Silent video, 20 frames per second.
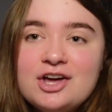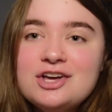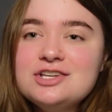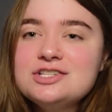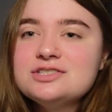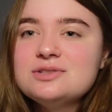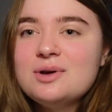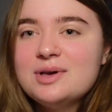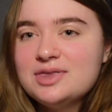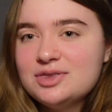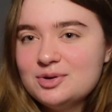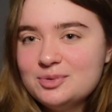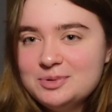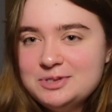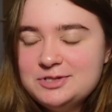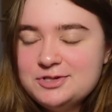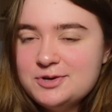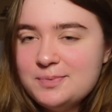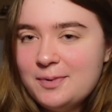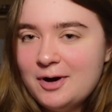So I thought we'd
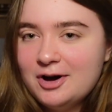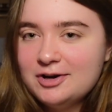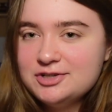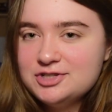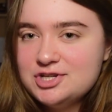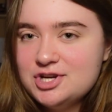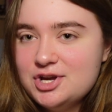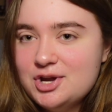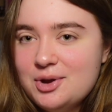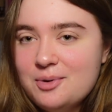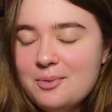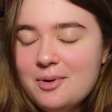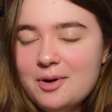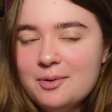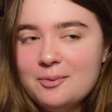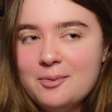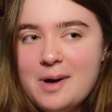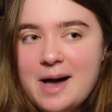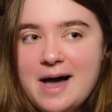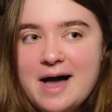do a part 2
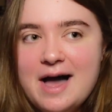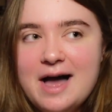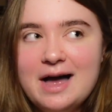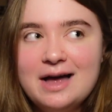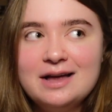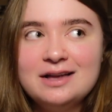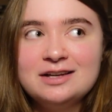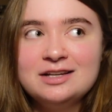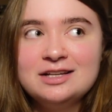where